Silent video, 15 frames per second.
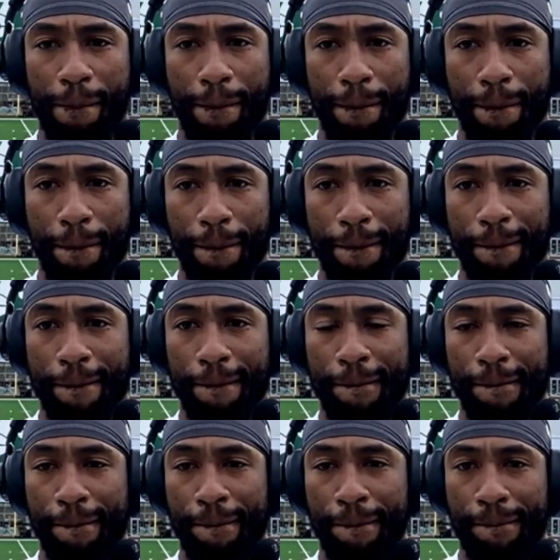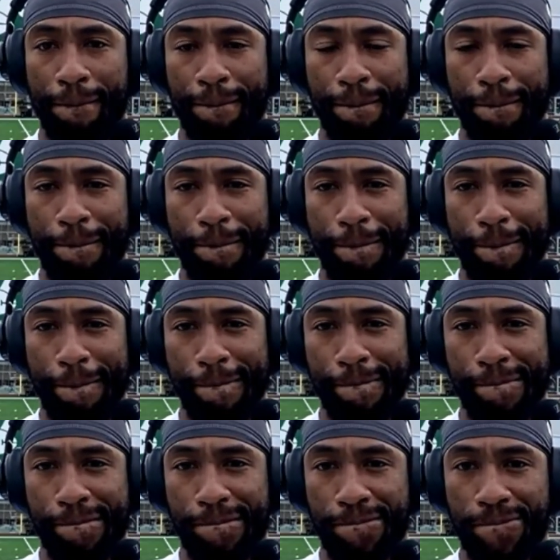
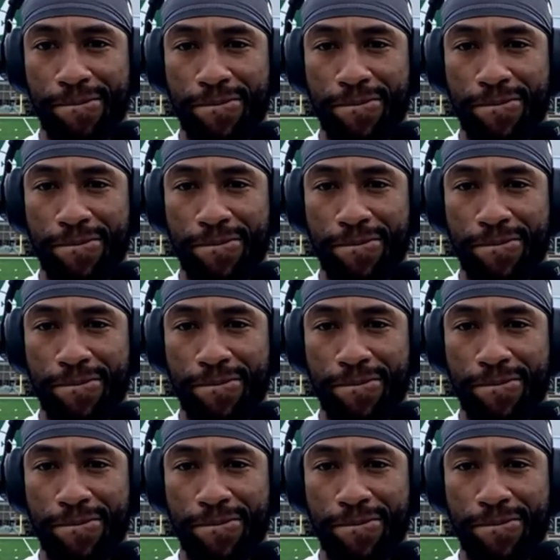The person shown says nothing.